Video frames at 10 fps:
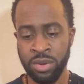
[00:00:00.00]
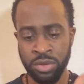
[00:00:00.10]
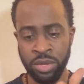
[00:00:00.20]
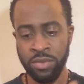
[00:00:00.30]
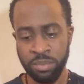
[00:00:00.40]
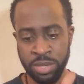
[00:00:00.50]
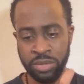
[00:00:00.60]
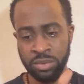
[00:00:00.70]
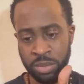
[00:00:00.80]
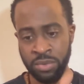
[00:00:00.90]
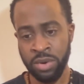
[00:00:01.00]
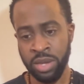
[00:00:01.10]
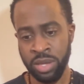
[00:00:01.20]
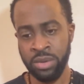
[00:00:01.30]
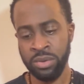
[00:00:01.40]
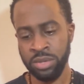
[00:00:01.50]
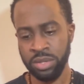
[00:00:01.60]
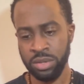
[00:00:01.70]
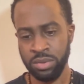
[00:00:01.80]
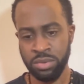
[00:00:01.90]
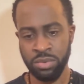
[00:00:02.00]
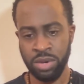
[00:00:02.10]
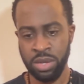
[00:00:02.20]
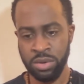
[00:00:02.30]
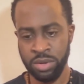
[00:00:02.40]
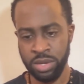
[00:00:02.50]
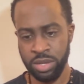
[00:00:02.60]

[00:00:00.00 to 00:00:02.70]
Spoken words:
your information will be right here on this. Oh Lord.